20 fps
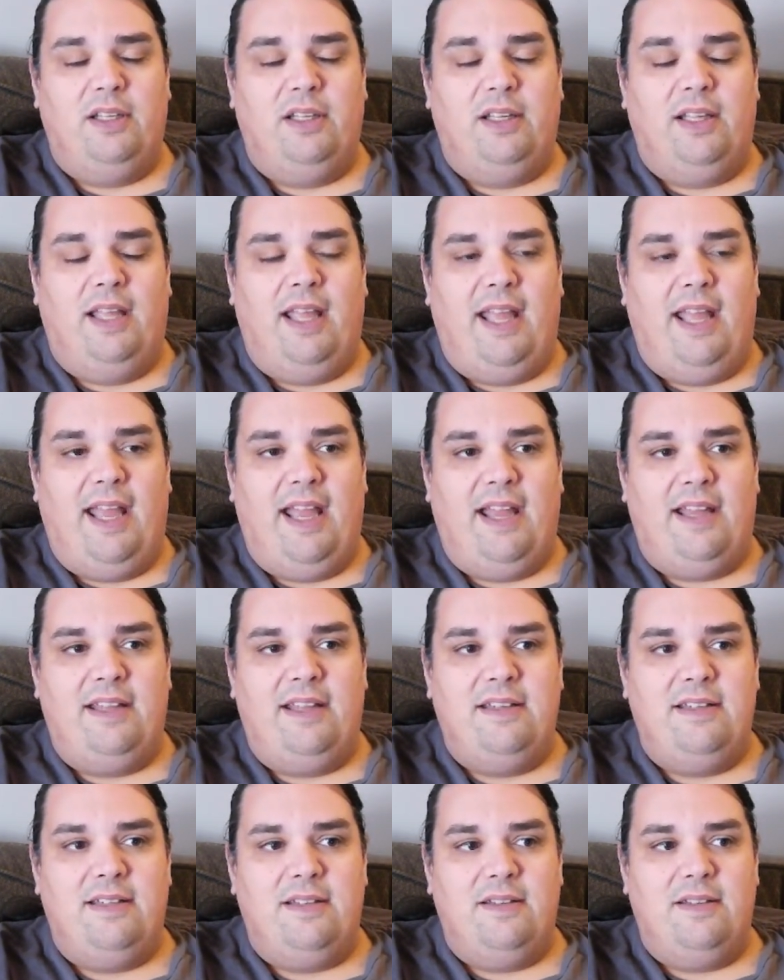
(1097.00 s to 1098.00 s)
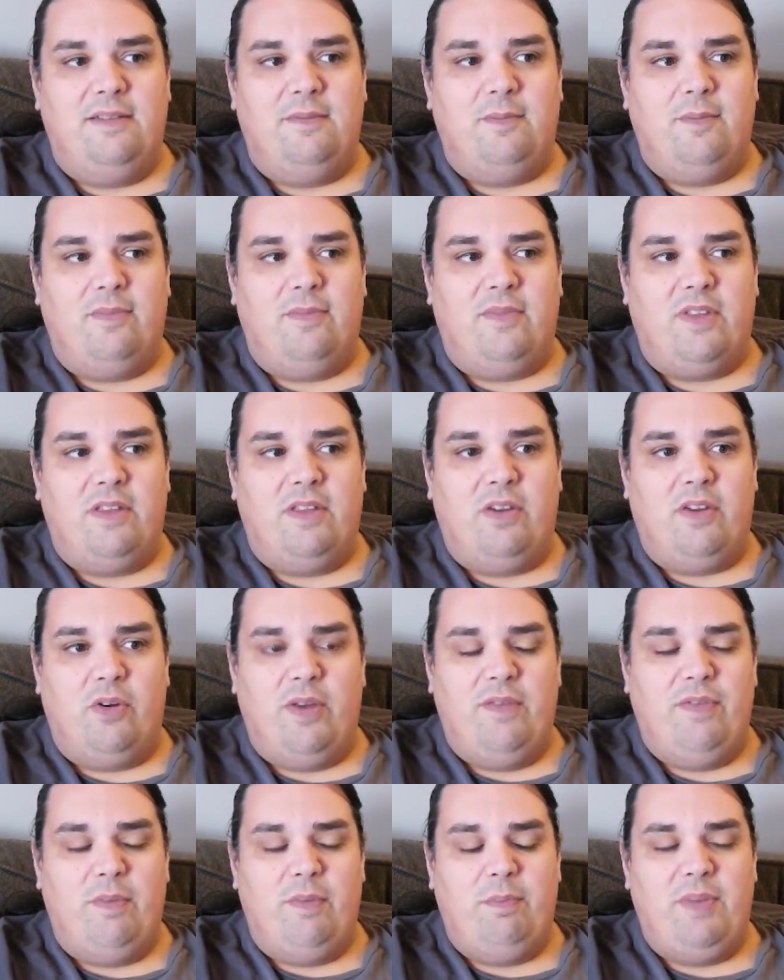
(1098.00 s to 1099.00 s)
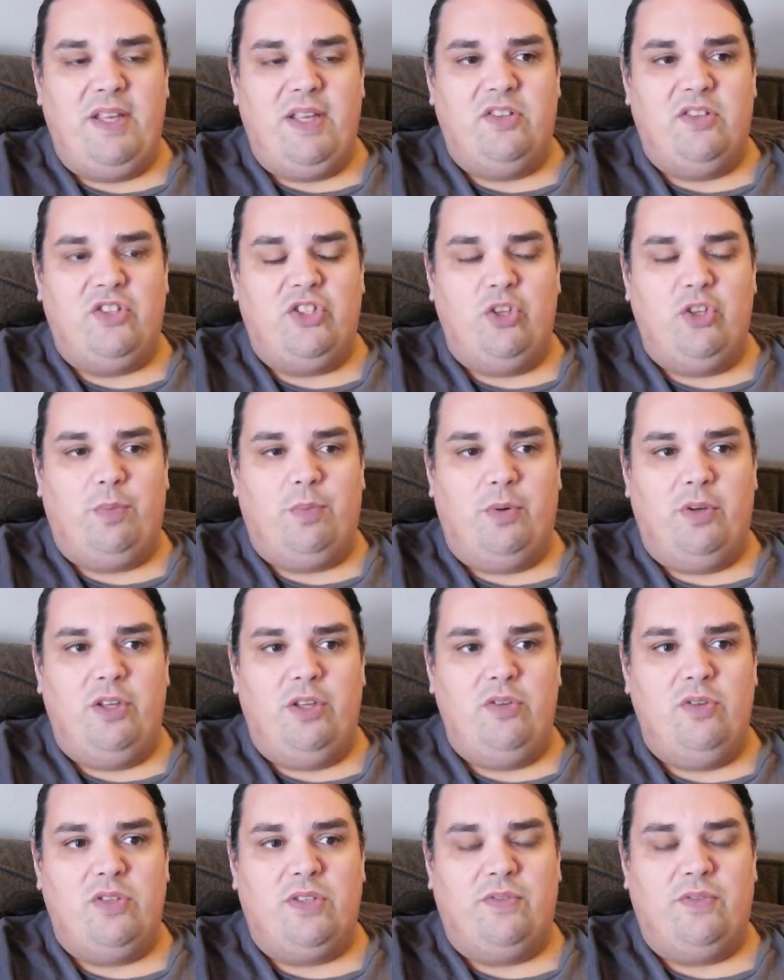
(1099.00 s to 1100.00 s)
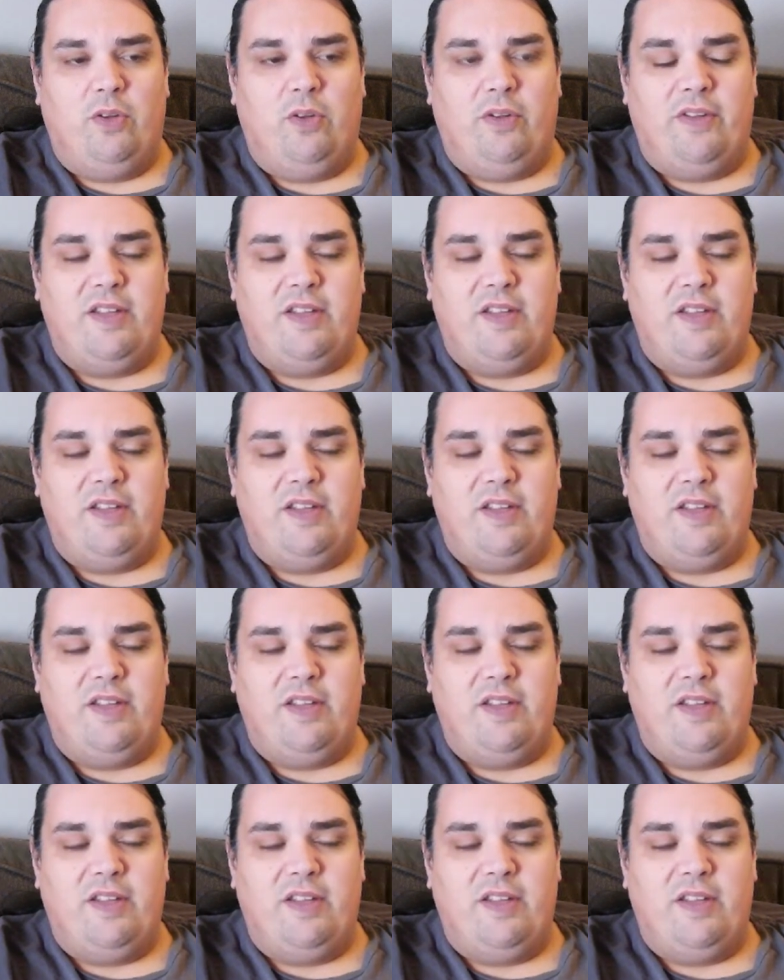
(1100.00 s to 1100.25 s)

And they're even being super useful.